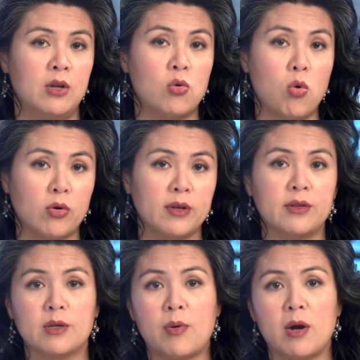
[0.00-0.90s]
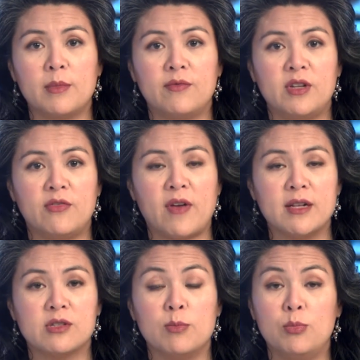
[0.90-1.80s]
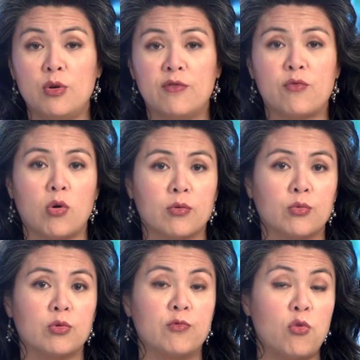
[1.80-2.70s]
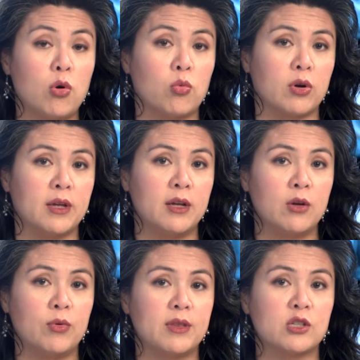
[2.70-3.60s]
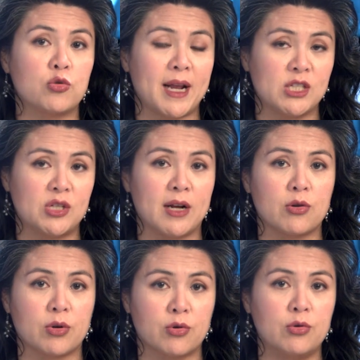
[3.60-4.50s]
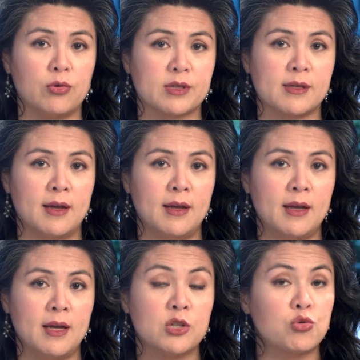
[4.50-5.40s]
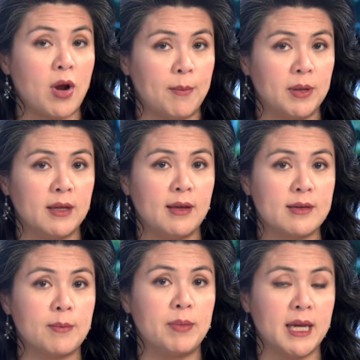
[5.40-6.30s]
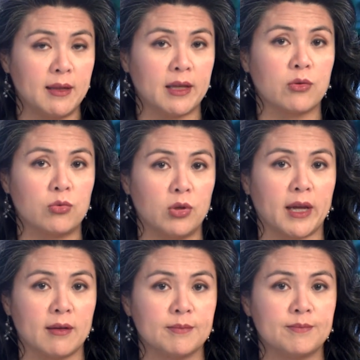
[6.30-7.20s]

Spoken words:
ordering the Department of Defense to move forward with transgender recruits. Trump is appealing the ruling.